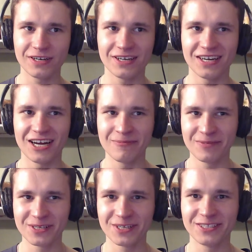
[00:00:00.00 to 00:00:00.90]
a
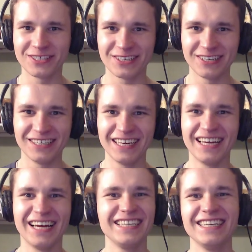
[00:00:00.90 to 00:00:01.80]
positron
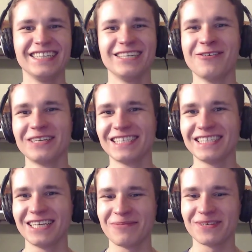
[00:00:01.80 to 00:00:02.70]
I don't know what is
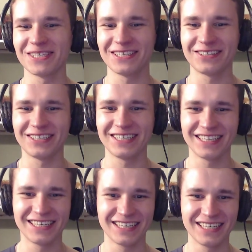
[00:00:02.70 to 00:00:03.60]
it a positron
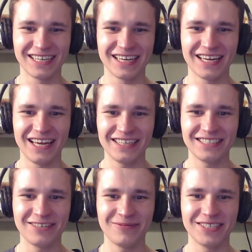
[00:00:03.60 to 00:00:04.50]

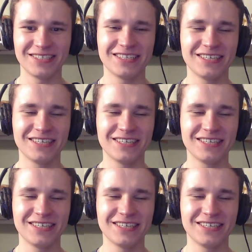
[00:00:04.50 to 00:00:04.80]
extremist